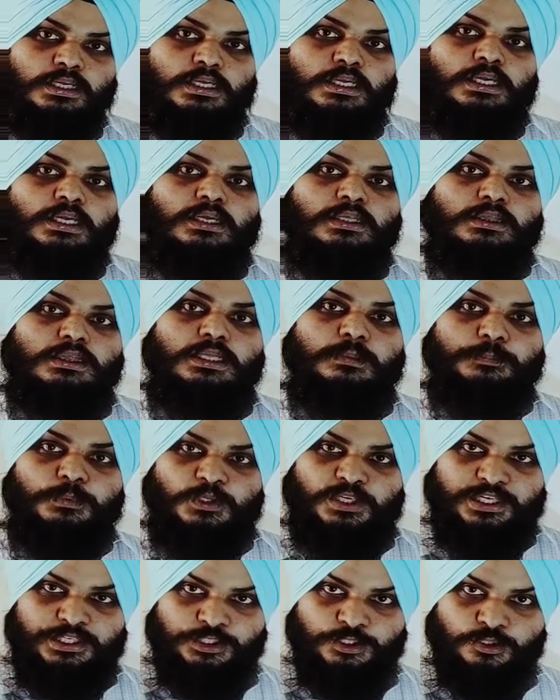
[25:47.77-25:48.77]
the
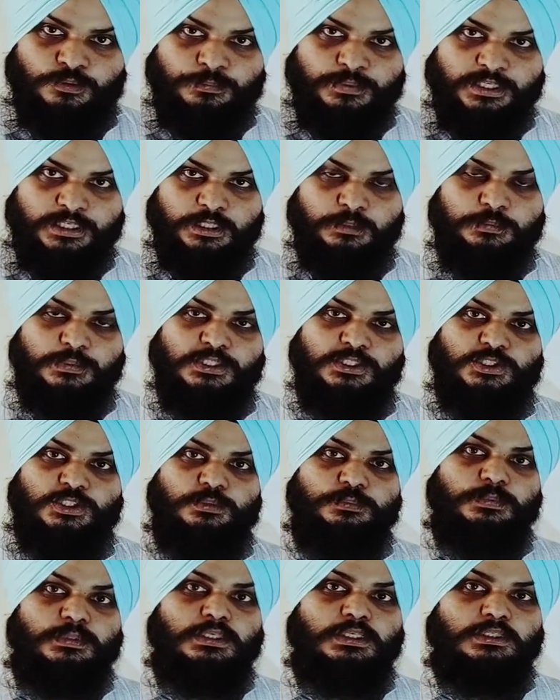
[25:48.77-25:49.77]
potentiometer
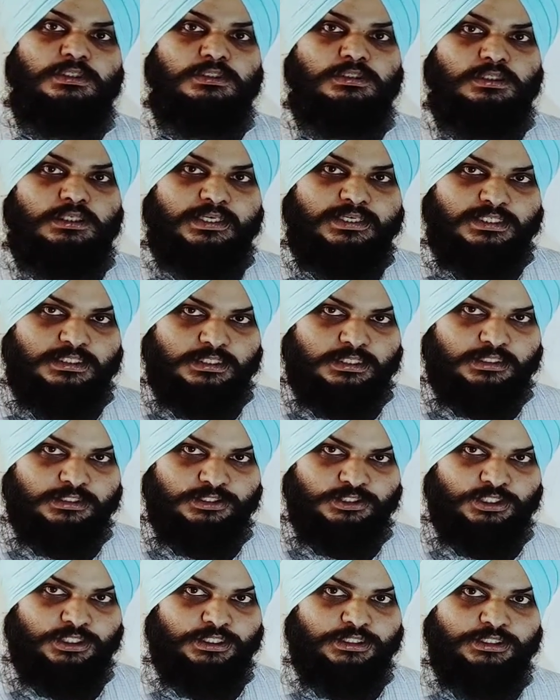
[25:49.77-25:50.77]
principle, its
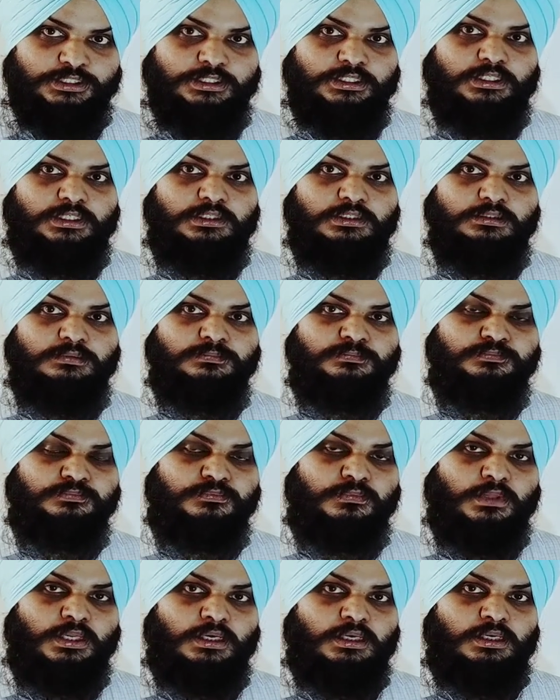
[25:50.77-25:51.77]
construction
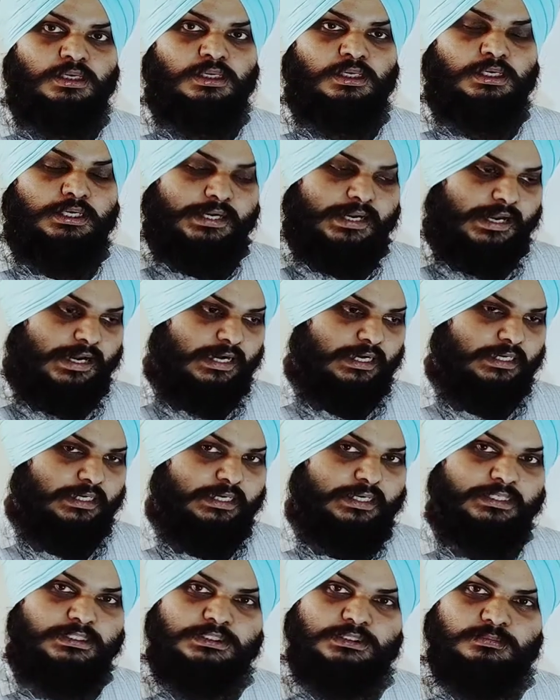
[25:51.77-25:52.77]
and its
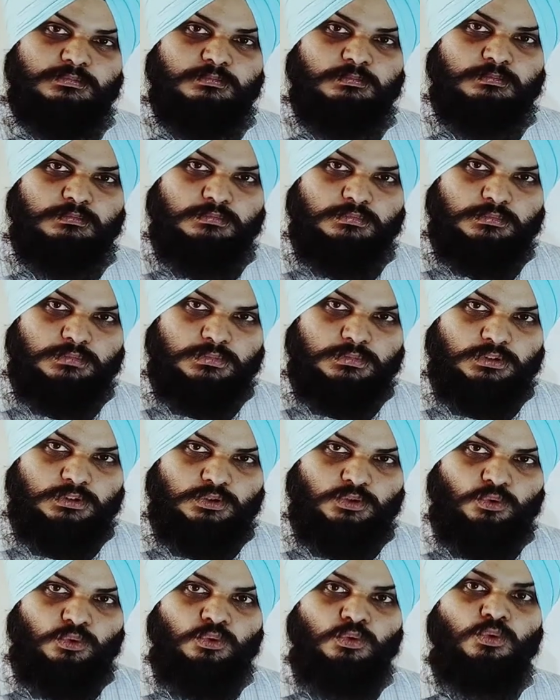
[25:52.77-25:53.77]

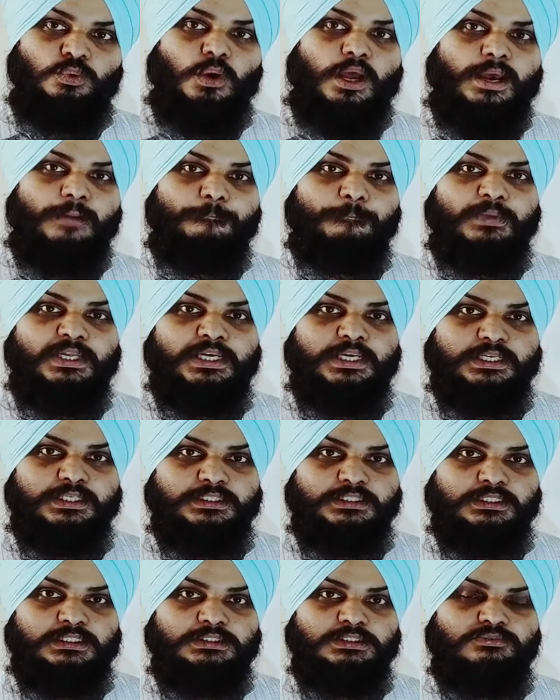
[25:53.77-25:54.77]
two applications
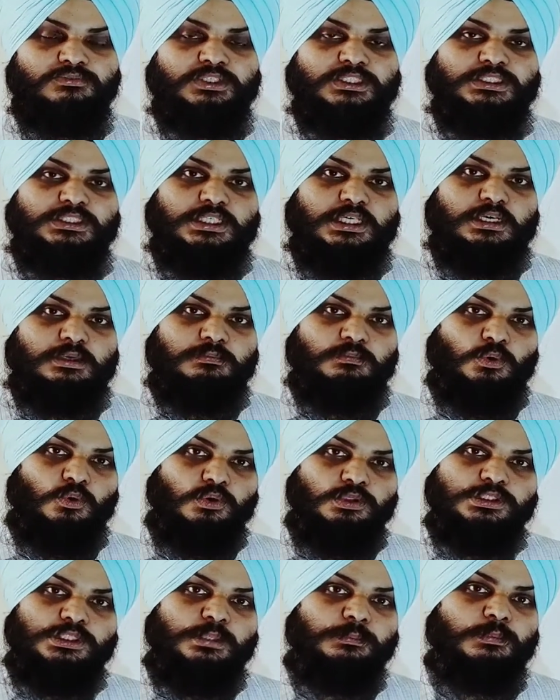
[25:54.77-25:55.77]
which are most
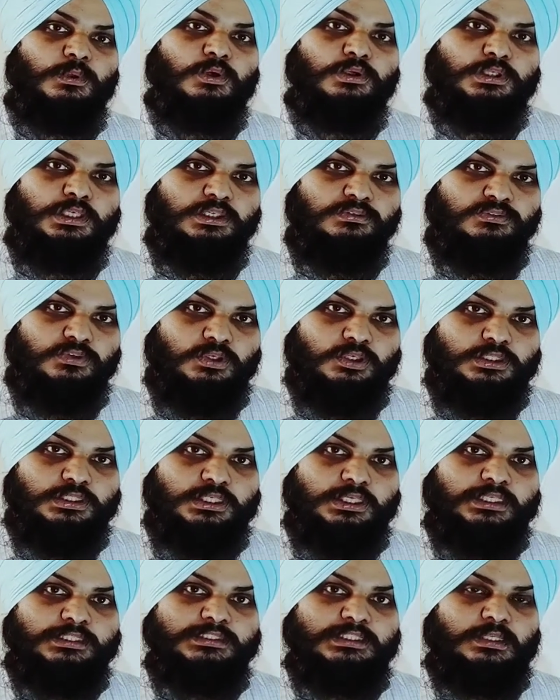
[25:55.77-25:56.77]
important for the
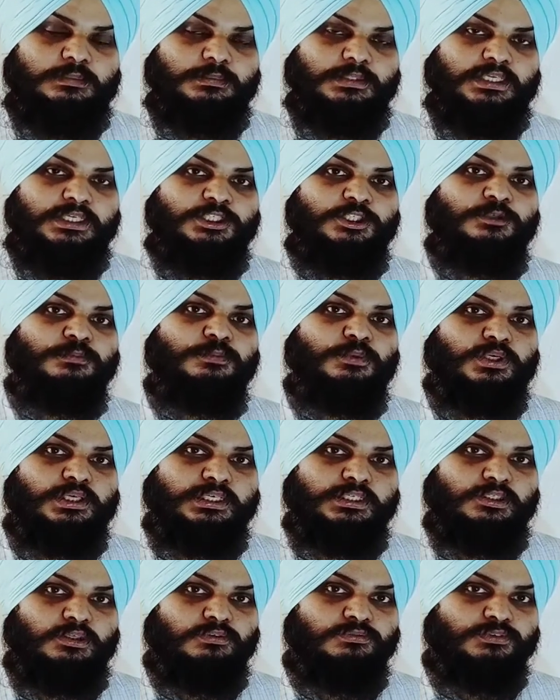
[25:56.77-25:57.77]
examination point of
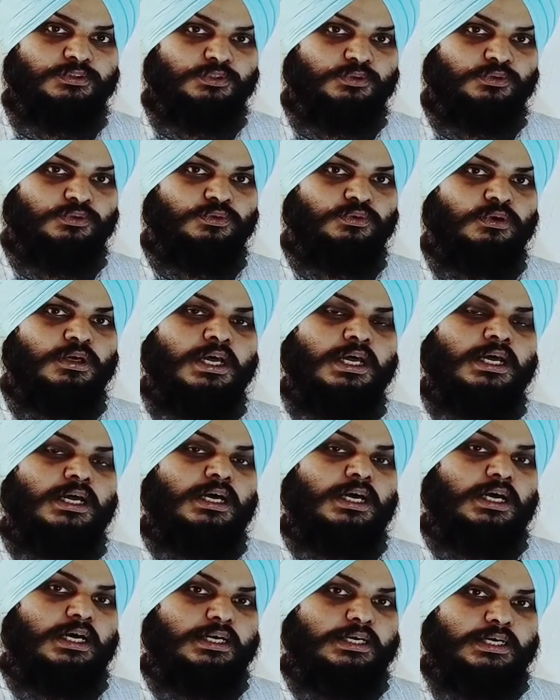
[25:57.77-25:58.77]
view are
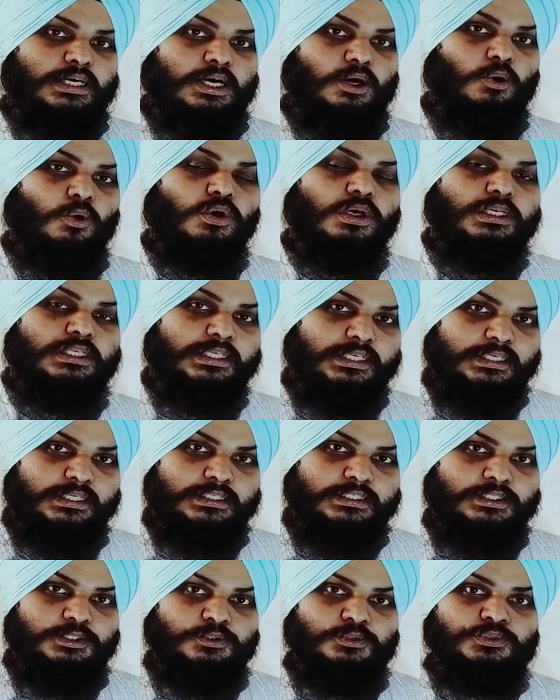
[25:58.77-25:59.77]
now clear
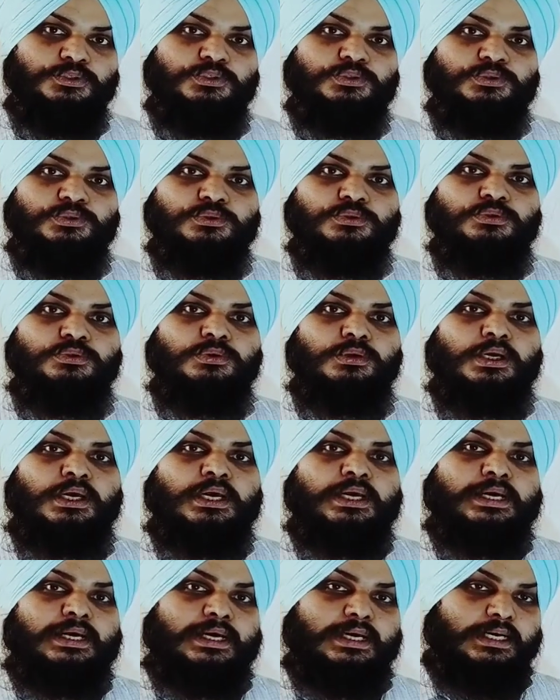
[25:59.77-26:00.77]
to you.
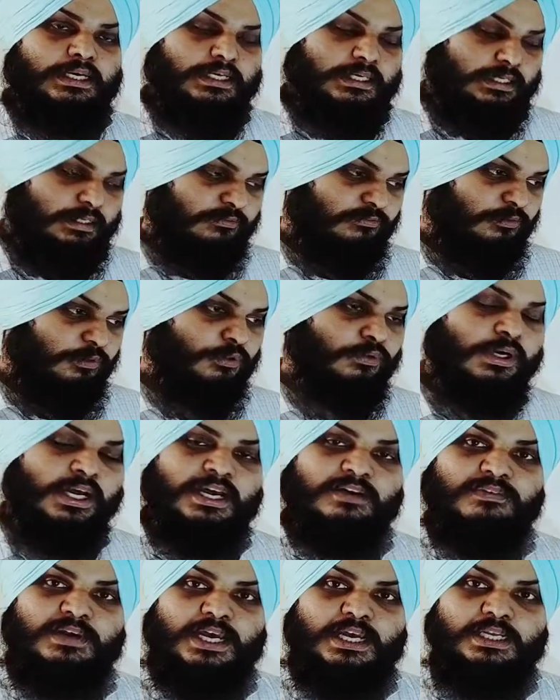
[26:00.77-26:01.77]
And if you have
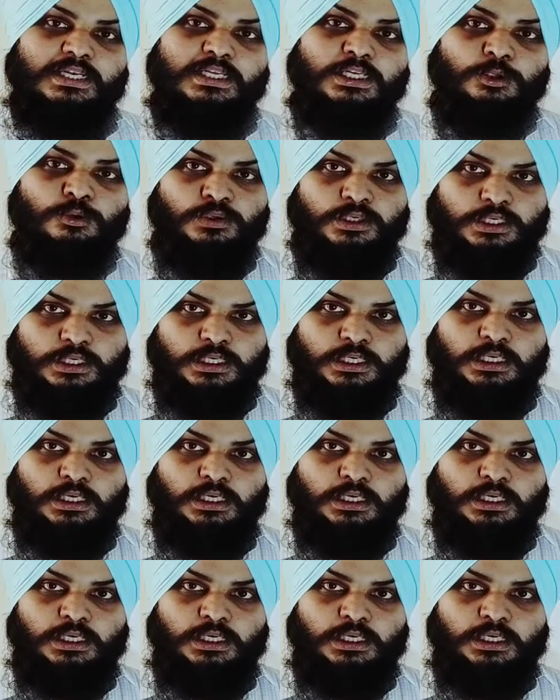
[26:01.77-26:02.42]
any query